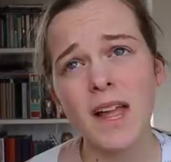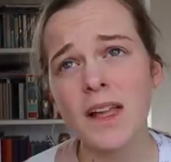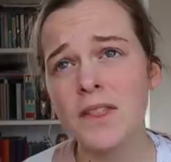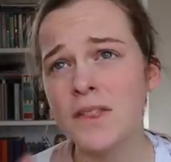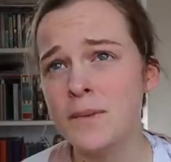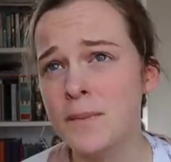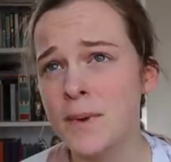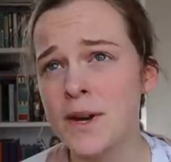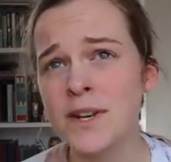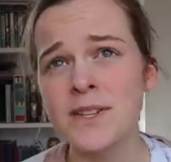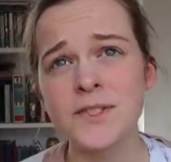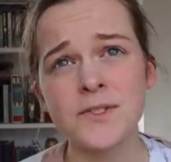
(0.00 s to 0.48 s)

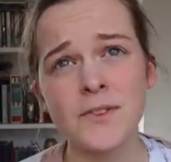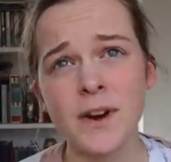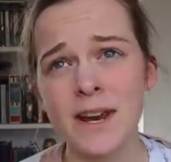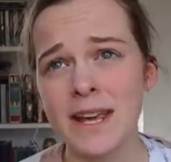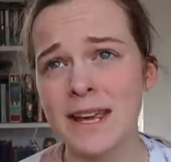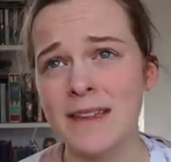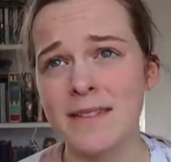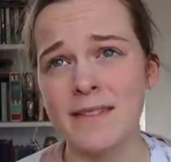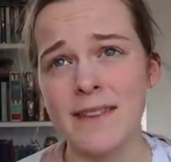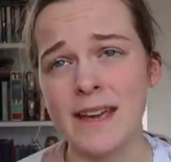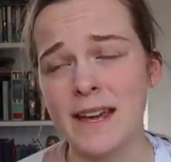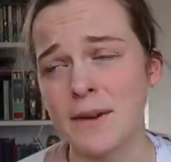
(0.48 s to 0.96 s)
The most
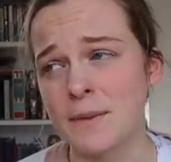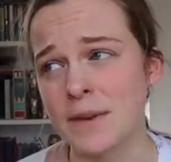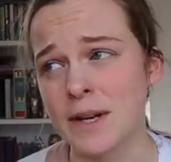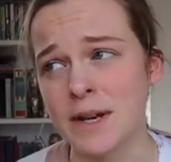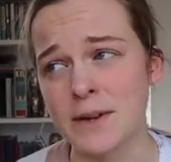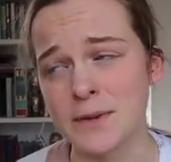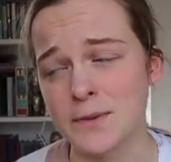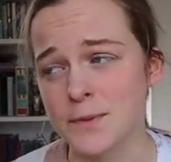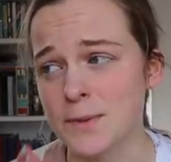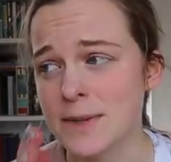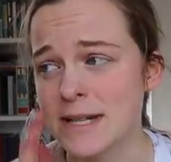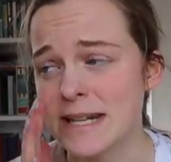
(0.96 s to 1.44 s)
striking thing when
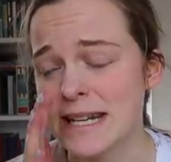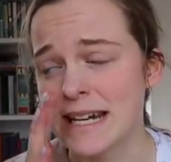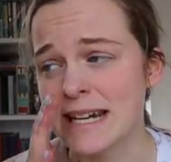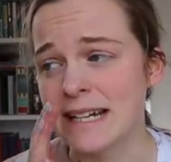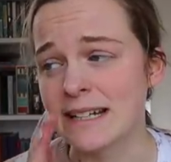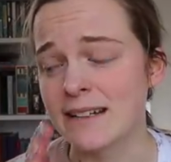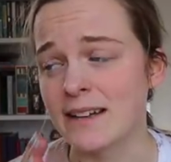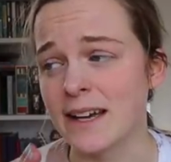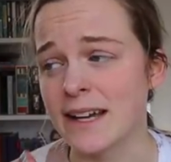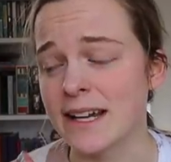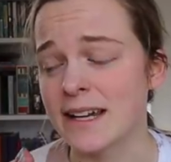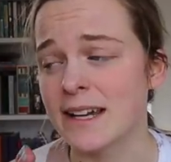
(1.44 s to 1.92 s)
I was
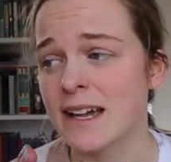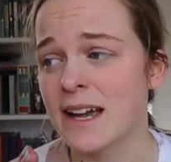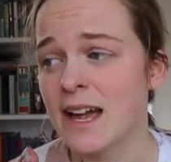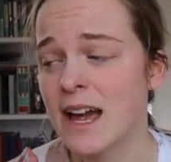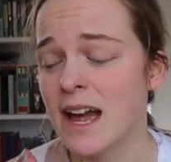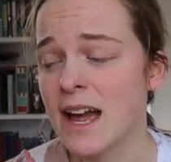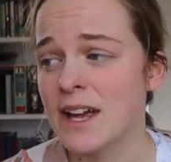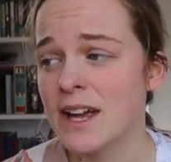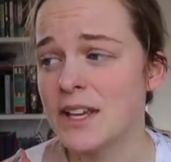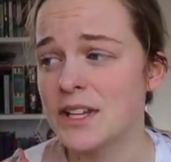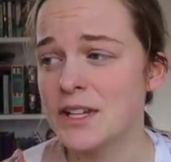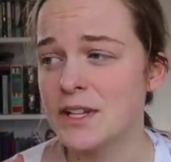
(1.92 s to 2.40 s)
reading, like,
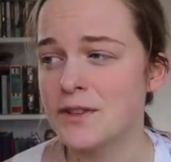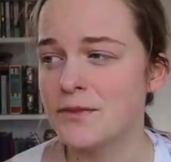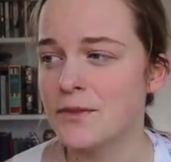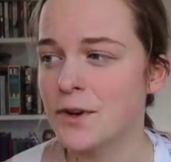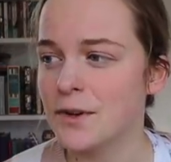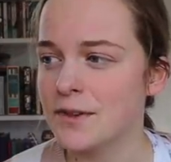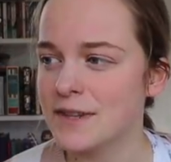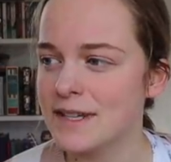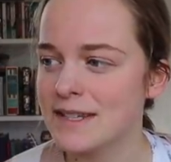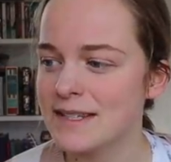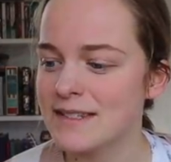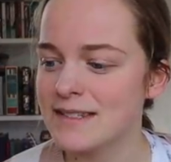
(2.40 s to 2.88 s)
you've
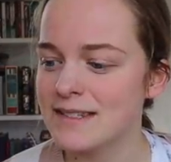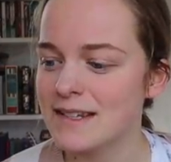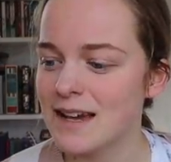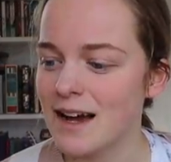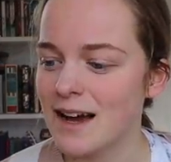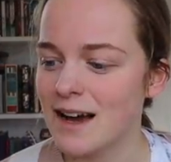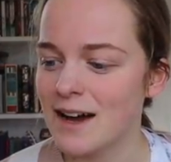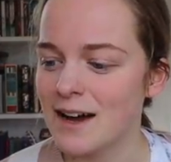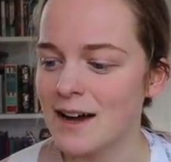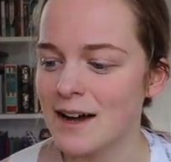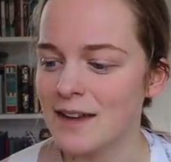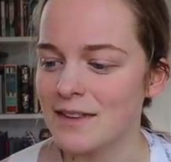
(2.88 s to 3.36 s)
got this,
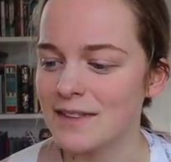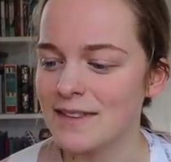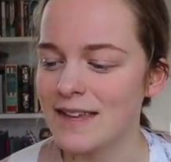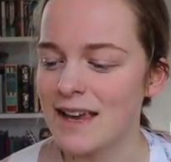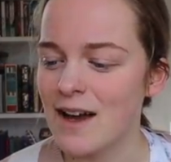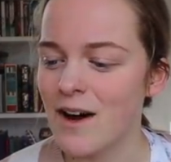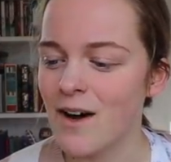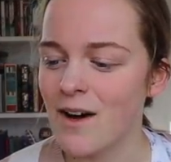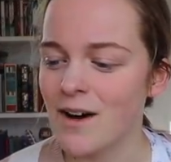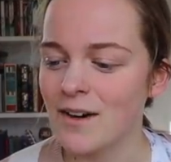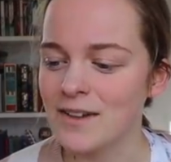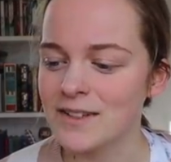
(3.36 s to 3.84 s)

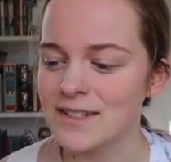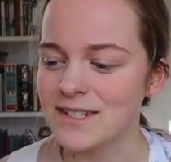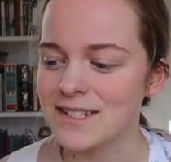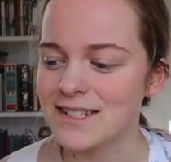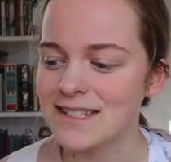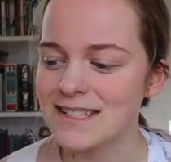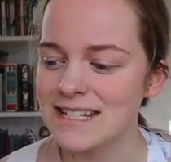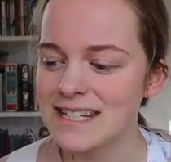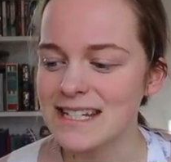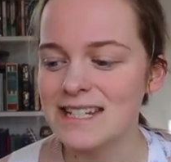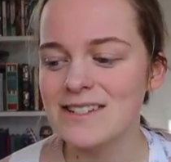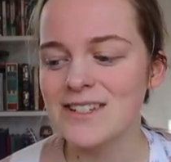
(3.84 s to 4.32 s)
the aunt
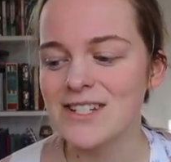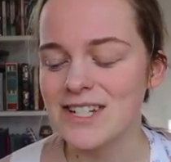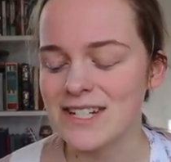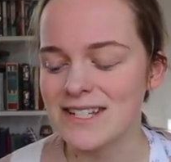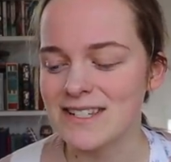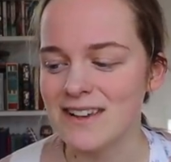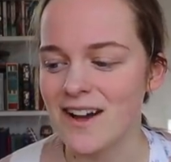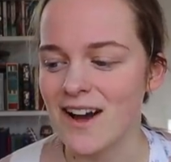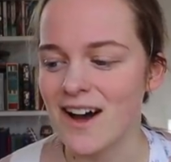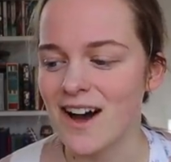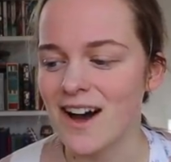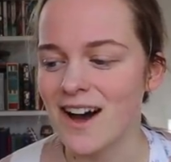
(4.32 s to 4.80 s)

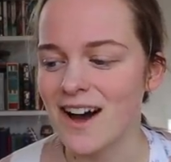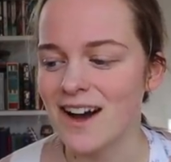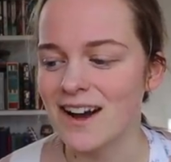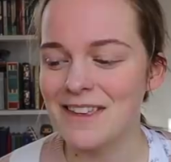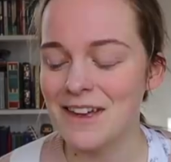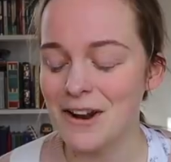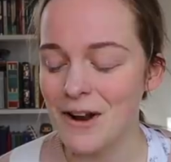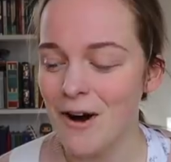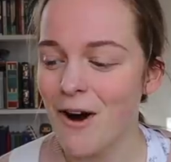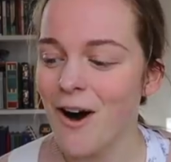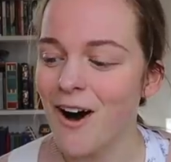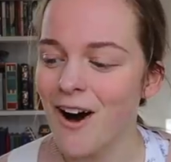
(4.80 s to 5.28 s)
teaches her
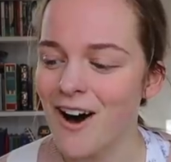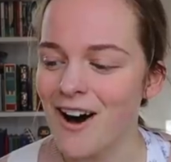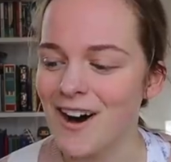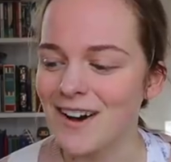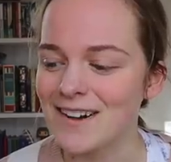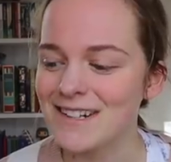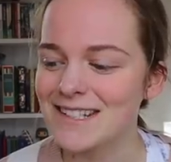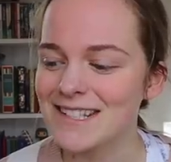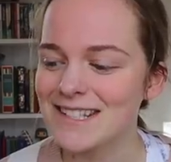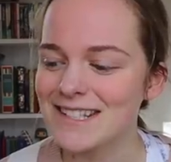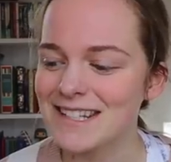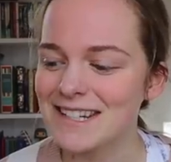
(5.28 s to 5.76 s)
that
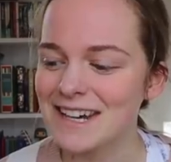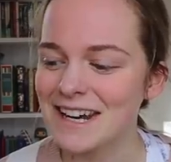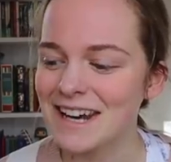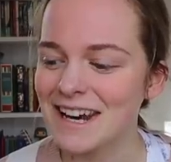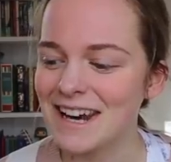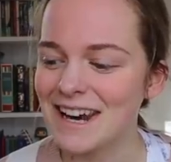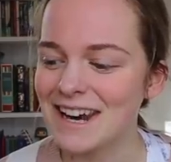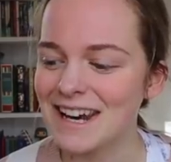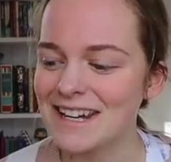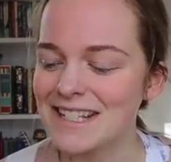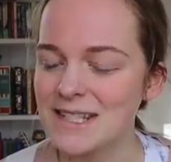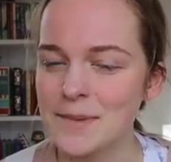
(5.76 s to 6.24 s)
art
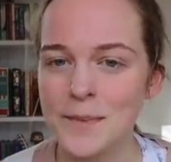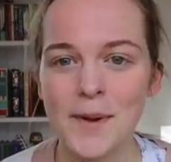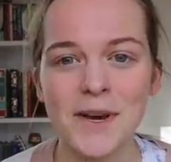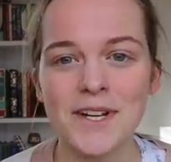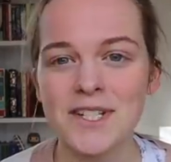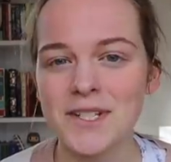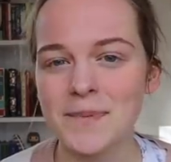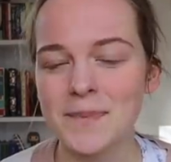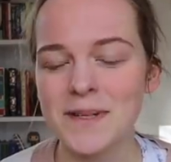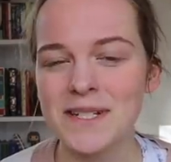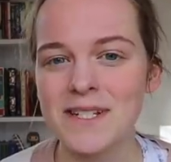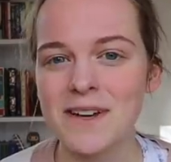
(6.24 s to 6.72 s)
is
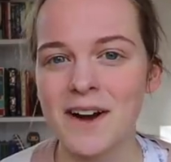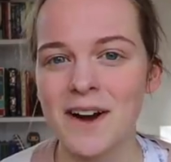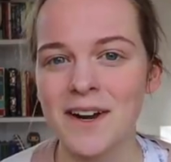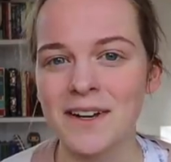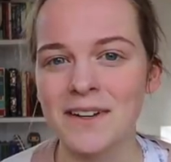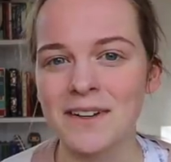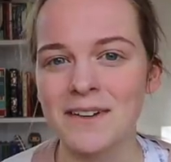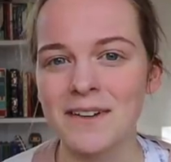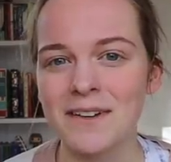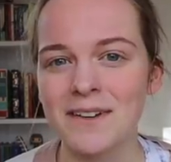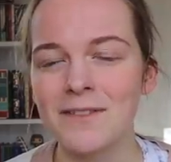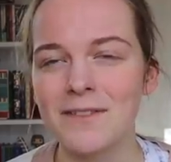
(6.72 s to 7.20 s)
supposed to be
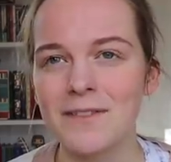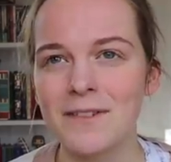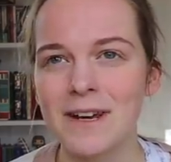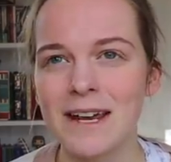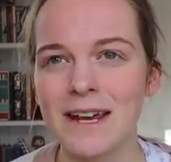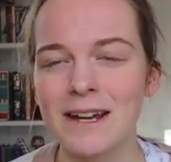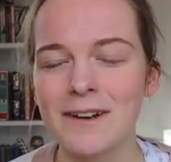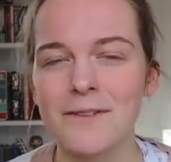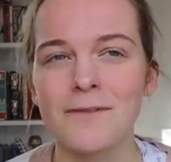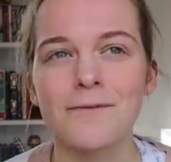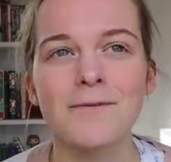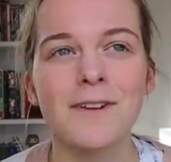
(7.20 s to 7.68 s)
done
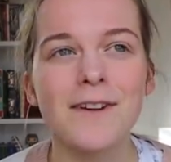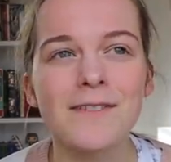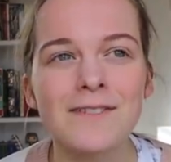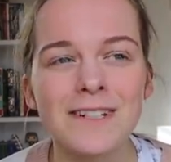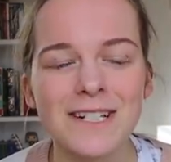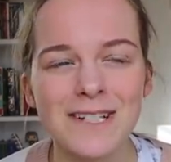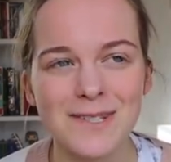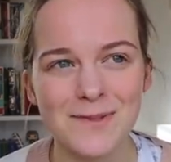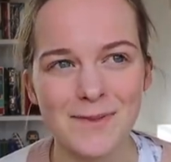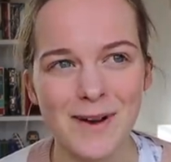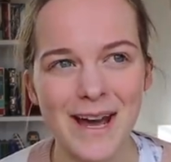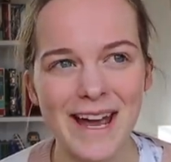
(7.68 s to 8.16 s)
in a
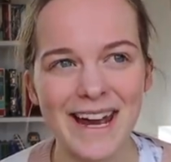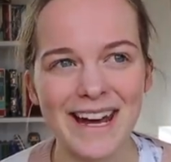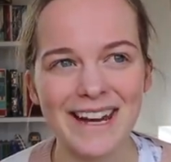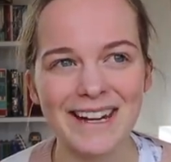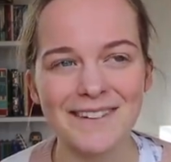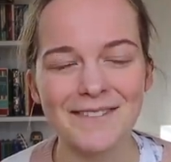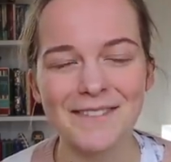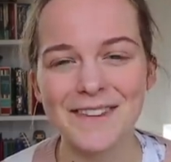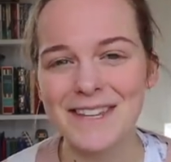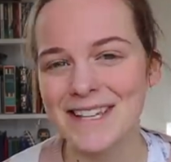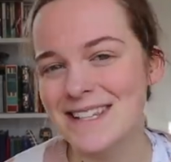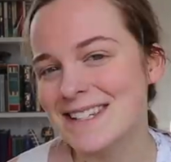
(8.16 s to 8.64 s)
frivolous
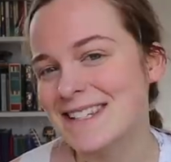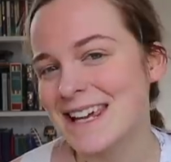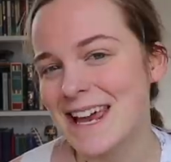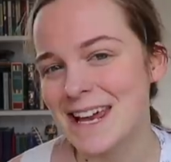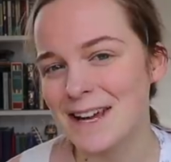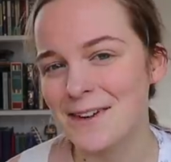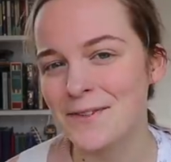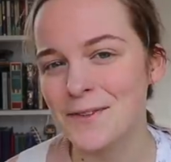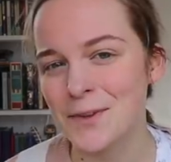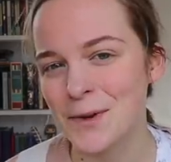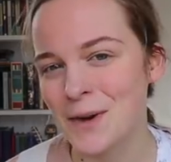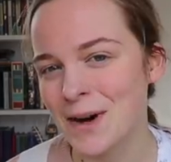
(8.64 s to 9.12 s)
way for the
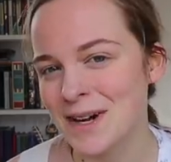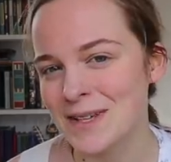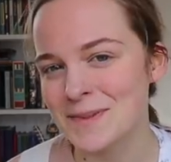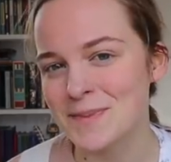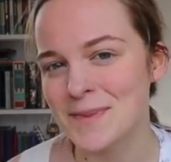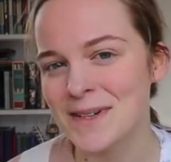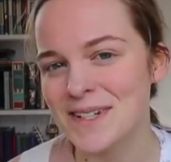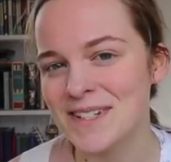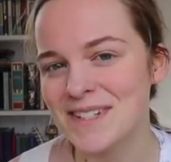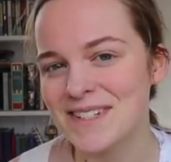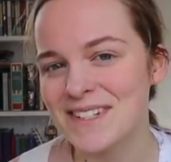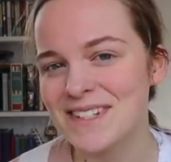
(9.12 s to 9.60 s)
sake of your
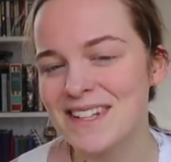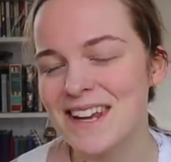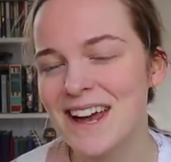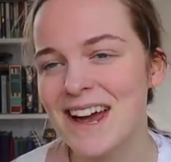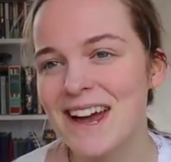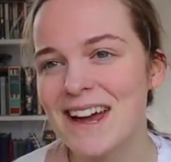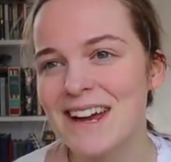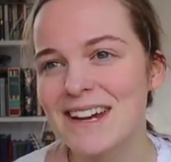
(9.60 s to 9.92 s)
husband.